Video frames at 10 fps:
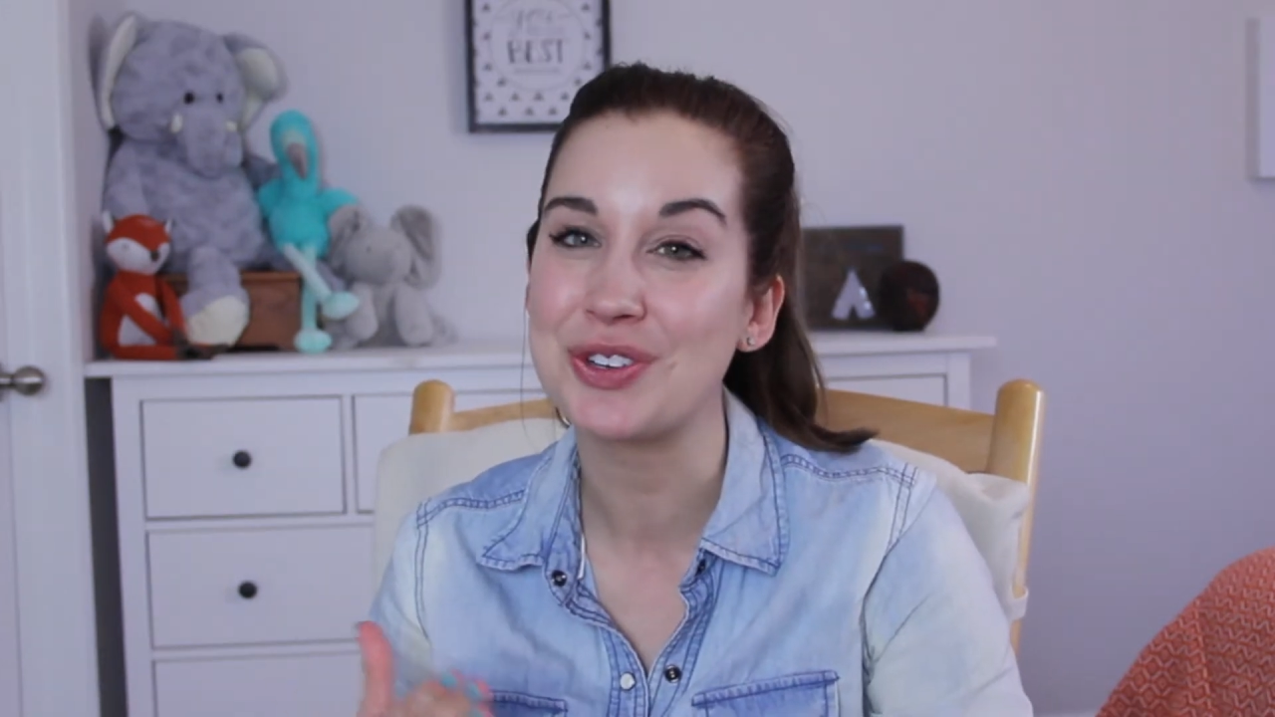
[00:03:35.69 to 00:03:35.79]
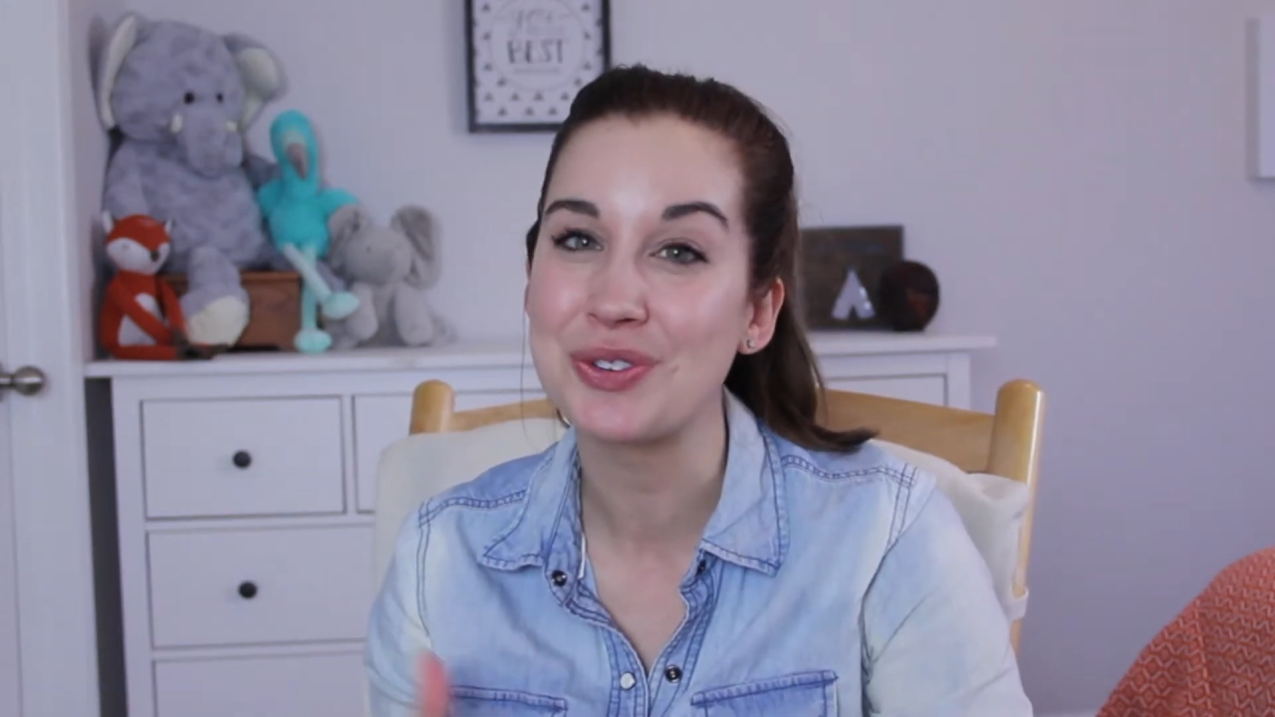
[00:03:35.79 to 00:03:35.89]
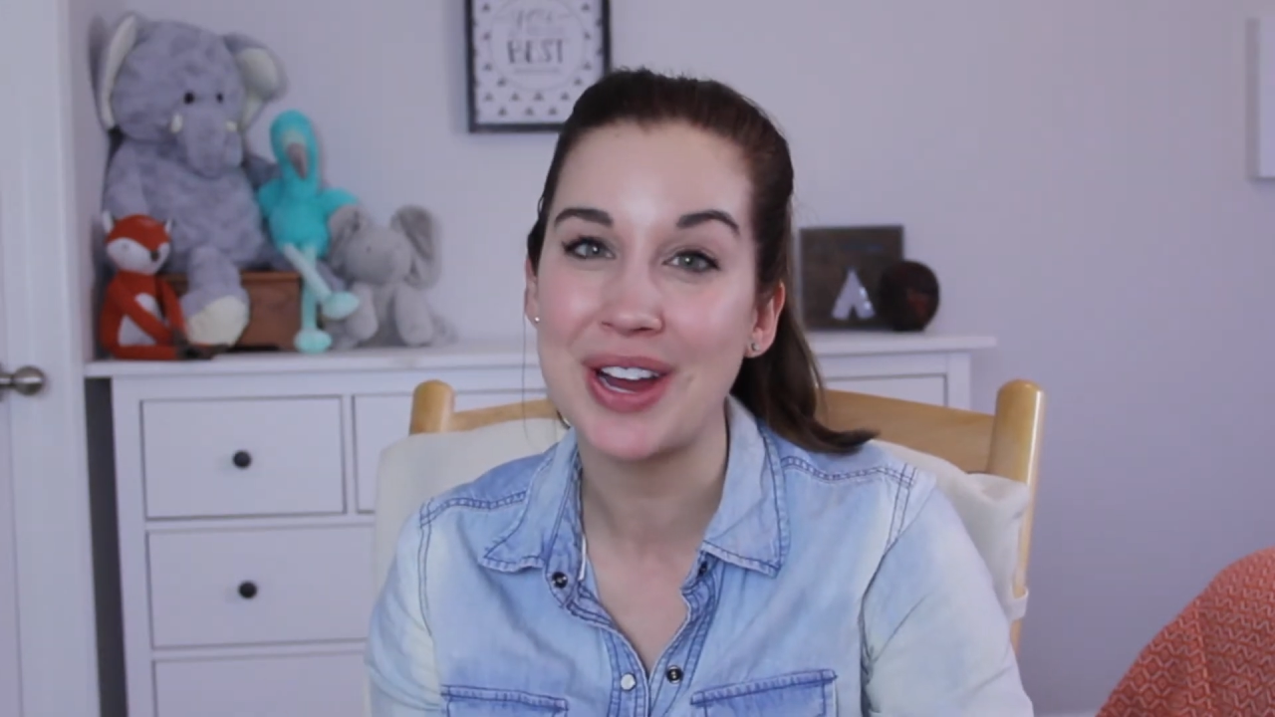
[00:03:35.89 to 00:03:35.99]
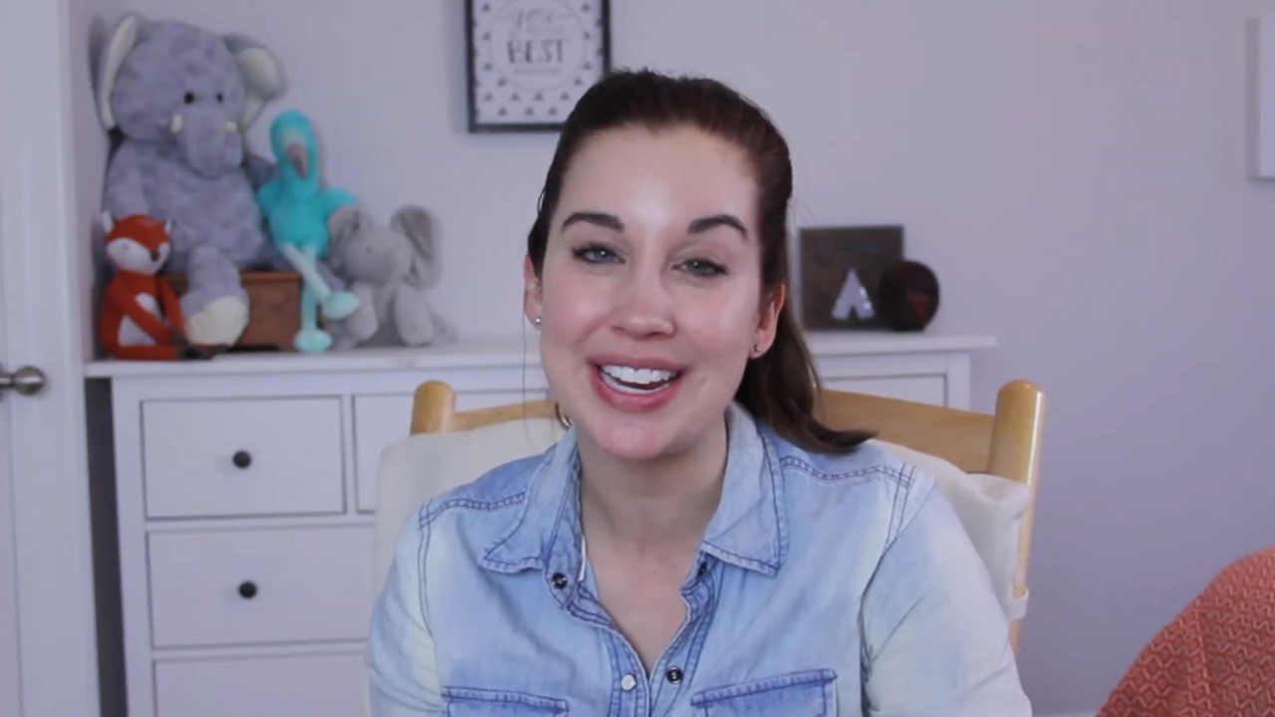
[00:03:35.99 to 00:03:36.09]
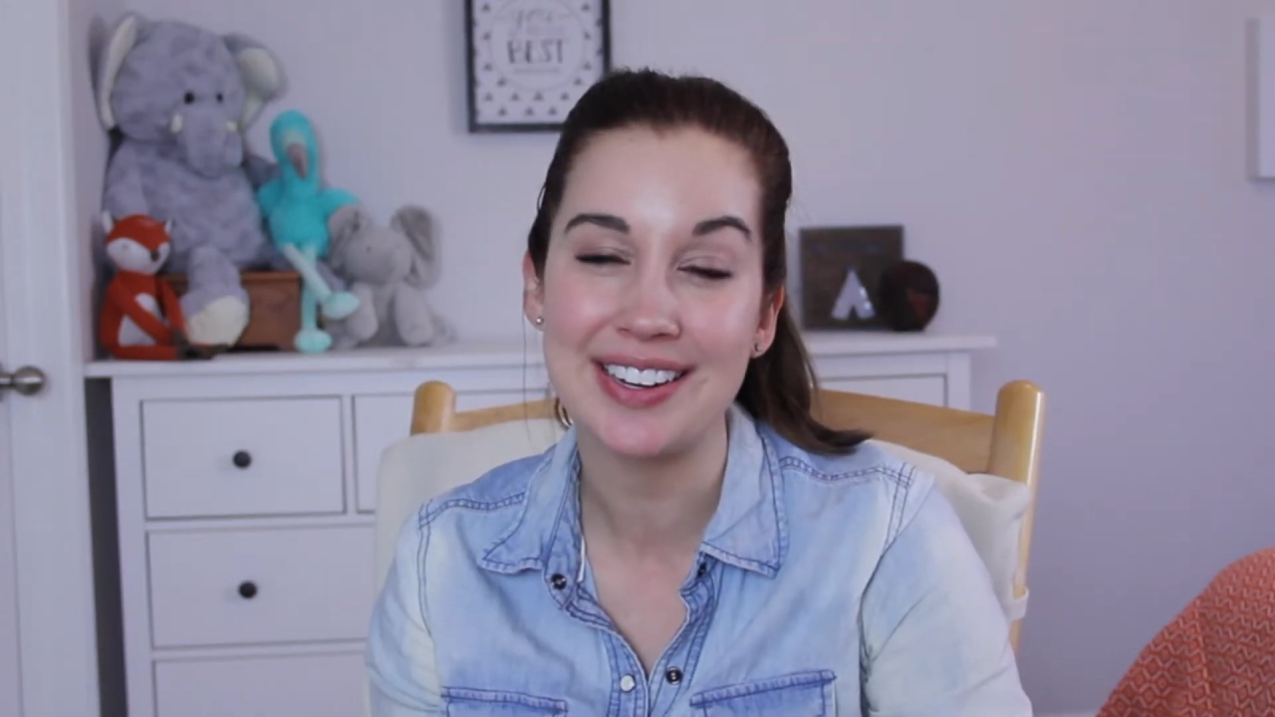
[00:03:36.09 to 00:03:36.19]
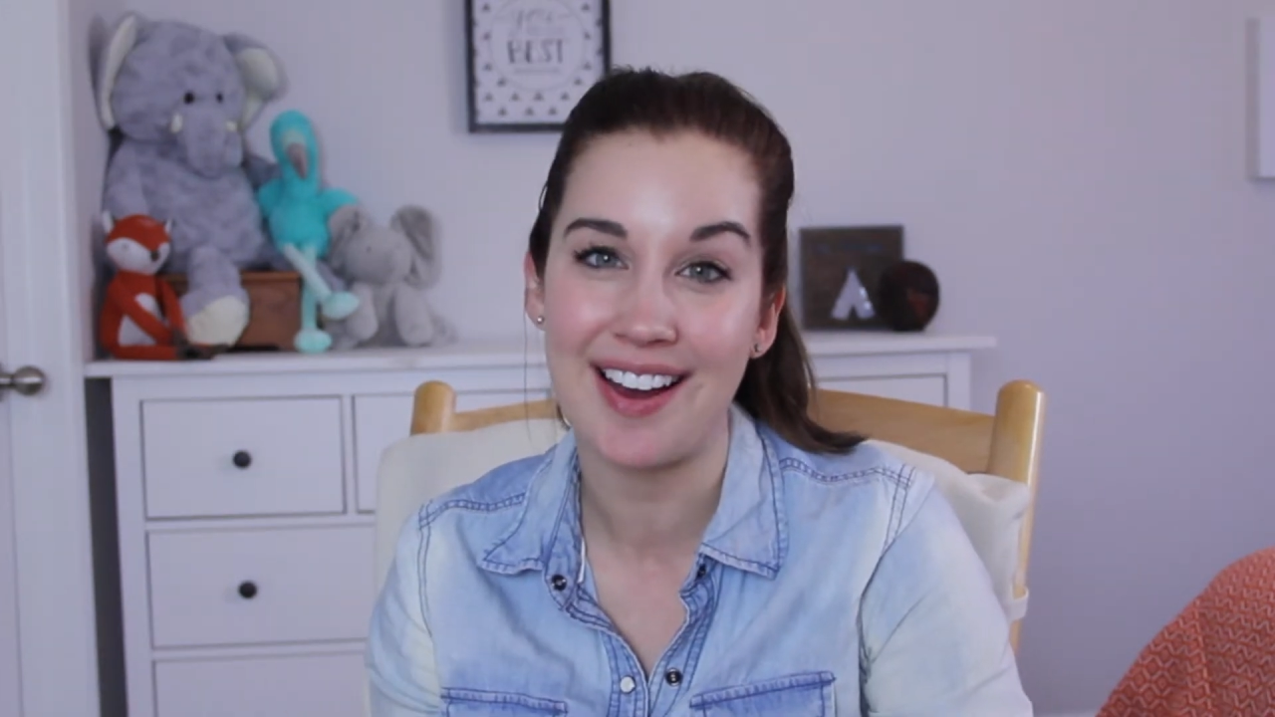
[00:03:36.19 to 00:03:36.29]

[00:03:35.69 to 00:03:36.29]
great